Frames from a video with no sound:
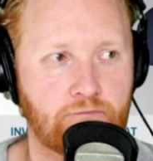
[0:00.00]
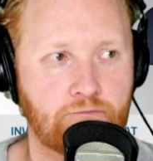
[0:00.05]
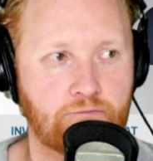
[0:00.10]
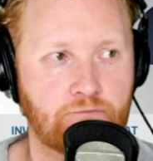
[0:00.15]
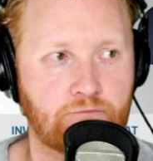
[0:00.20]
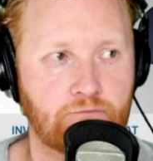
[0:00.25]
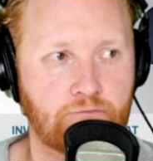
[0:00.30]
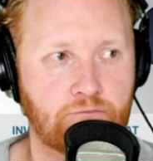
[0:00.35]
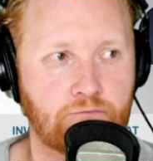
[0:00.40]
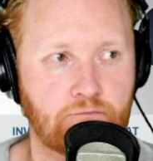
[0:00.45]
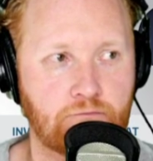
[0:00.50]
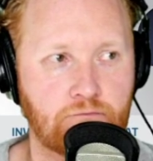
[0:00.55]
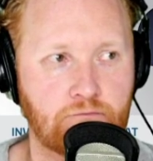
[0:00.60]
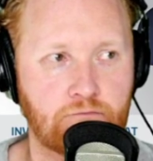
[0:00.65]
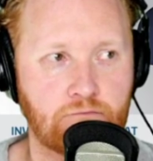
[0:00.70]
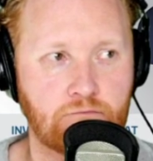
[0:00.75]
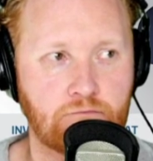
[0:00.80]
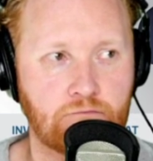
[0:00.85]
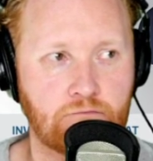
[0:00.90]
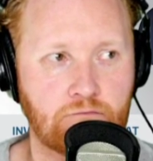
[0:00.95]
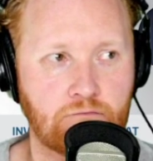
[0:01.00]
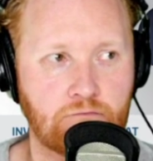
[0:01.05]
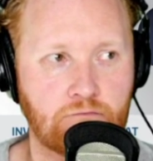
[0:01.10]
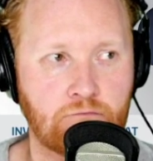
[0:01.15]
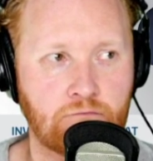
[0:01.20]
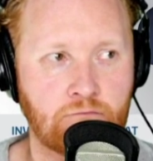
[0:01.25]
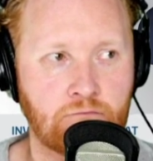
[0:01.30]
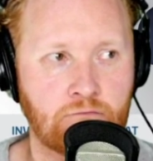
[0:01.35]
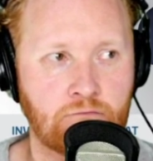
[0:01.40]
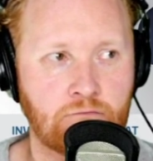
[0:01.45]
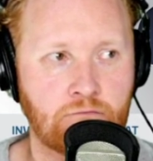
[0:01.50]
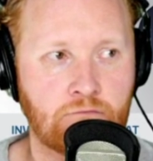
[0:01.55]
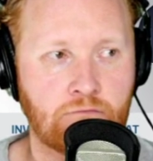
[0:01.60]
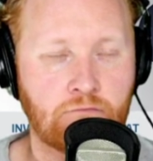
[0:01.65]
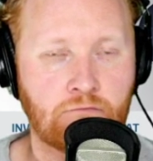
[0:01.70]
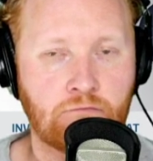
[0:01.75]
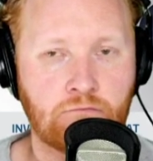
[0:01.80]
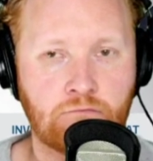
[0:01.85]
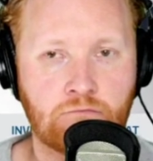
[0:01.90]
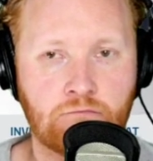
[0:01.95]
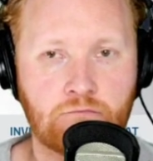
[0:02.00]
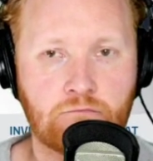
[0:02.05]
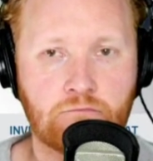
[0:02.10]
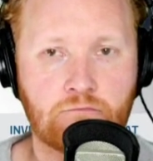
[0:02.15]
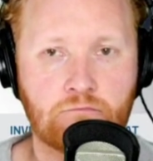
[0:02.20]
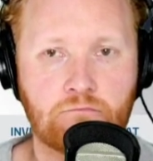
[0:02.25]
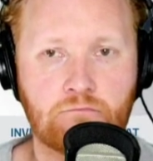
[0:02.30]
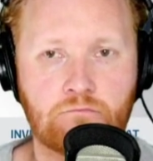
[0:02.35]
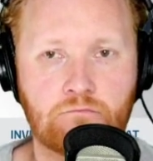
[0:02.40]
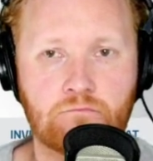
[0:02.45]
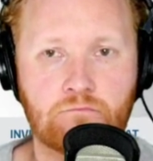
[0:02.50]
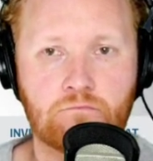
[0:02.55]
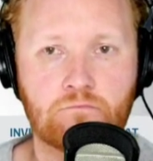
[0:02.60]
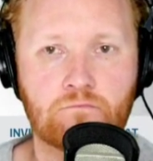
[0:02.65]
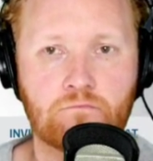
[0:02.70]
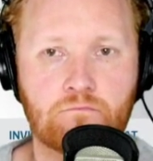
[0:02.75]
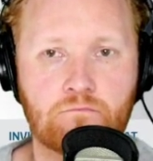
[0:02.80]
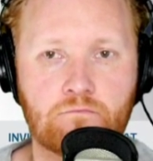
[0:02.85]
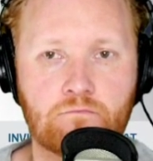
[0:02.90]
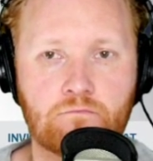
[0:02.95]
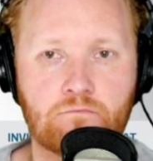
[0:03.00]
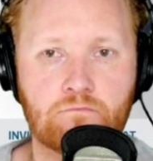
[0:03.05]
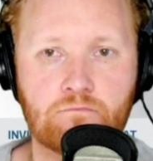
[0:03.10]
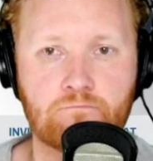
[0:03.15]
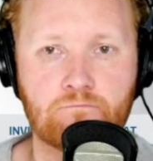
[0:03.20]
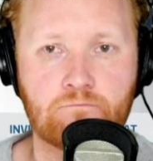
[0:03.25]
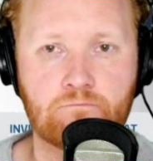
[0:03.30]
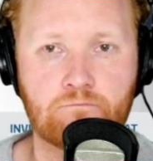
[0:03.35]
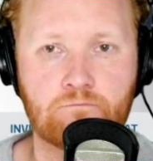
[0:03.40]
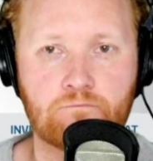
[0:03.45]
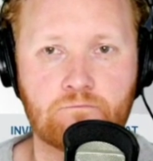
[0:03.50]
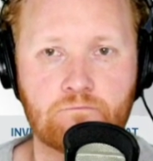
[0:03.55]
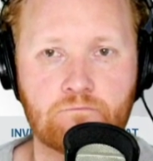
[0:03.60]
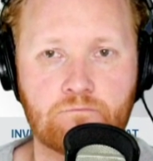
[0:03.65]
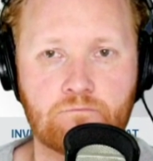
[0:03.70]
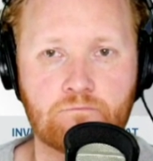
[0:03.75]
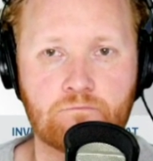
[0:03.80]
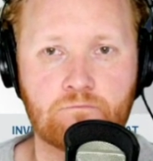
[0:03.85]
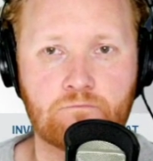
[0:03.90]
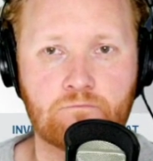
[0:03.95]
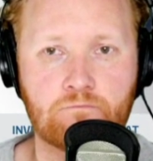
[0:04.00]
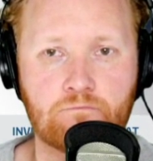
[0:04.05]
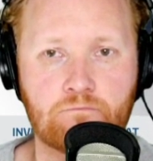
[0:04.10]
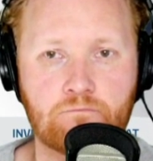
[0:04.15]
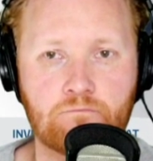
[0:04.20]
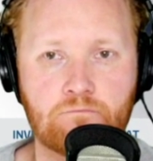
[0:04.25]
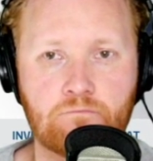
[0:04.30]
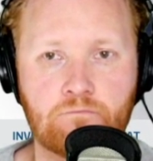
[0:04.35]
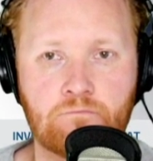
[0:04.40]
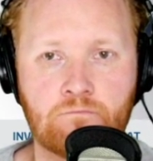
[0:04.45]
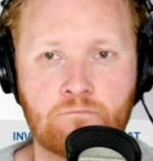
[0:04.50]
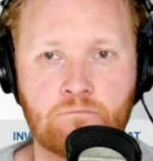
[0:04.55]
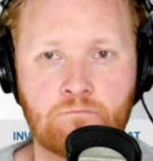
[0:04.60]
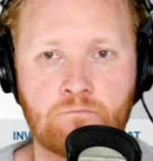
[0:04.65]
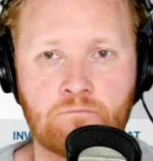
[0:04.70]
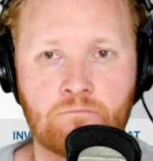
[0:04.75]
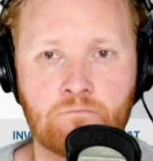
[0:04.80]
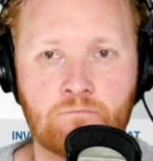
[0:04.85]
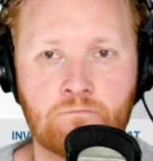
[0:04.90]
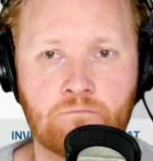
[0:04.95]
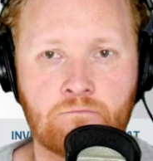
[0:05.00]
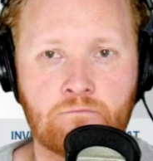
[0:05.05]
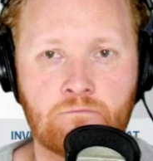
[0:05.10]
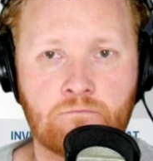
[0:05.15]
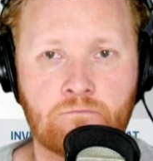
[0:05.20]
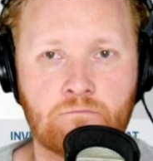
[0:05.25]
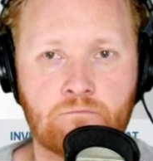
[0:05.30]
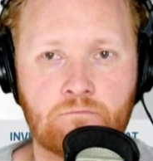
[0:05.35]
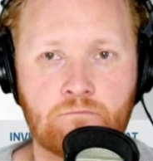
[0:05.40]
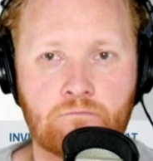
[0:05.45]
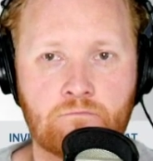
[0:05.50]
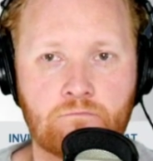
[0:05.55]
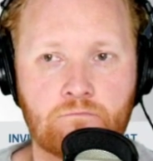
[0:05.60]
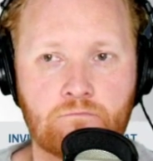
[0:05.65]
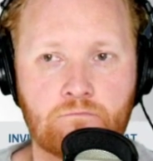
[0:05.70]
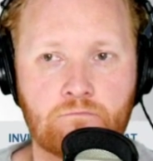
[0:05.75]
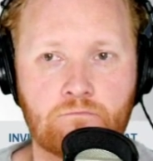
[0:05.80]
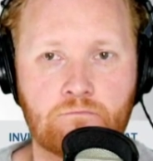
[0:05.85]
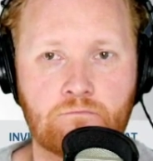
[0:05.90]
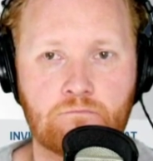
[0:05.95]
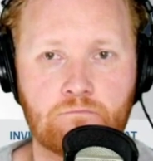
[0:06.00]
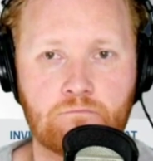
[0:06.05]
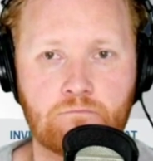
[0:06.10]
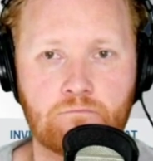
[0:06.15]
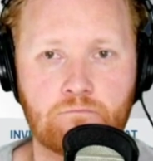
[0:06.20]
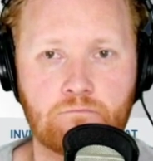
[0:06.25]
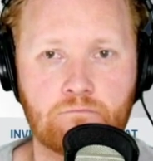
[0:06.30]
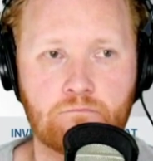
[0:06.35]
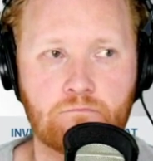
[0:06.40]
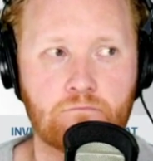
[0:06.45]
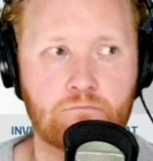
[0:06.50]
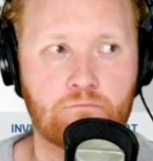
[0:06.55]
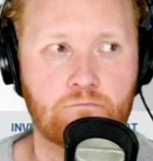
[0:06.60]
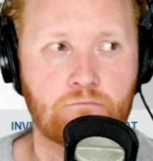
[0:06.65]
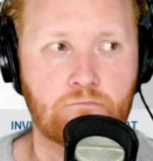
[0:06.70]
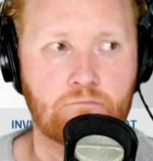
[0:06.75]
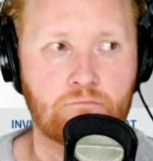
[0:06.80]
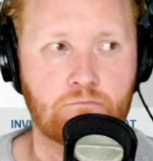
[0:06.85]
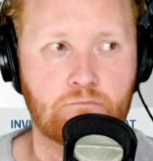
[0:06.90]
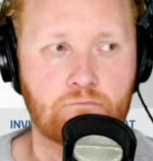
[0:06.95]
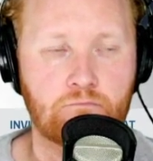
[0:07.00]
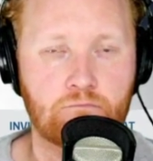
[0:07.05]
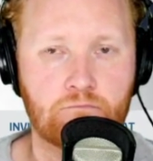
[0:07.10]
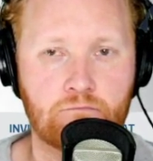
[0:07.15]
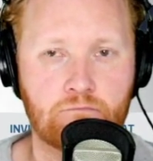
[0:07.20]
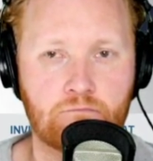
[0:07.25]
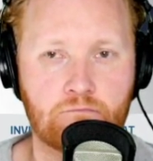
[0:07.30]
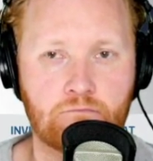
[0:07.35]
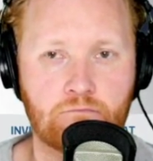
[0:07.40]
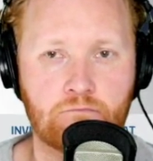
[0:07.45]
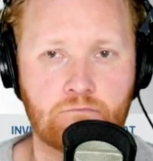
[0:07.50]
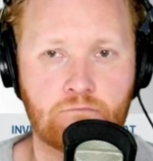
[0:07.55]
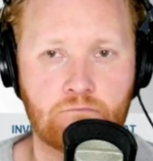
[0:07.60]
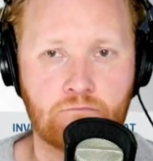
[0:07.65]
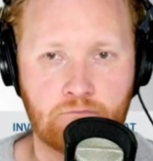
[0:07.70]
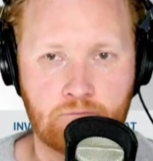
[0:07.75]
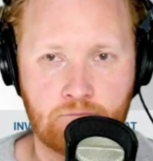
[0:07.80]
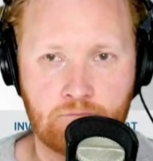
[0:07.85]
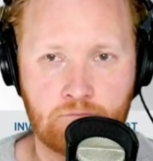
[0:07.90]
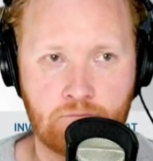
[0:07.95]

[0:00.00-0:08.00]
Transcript: [no speech]